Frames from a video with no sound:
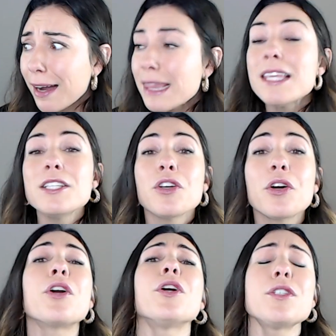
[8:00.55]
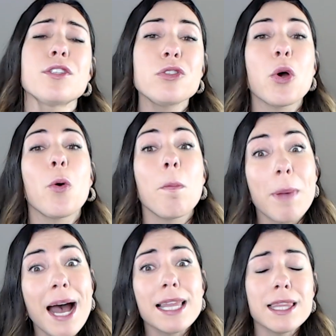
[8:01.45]
God, this hurts so
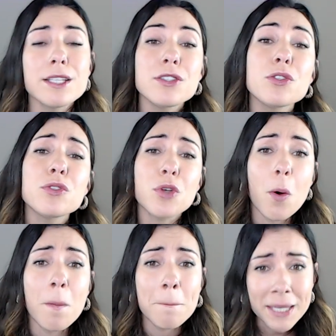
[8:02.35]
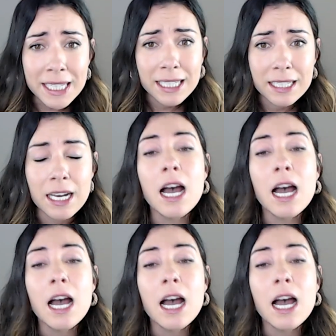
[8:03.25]
bad. This is so mean.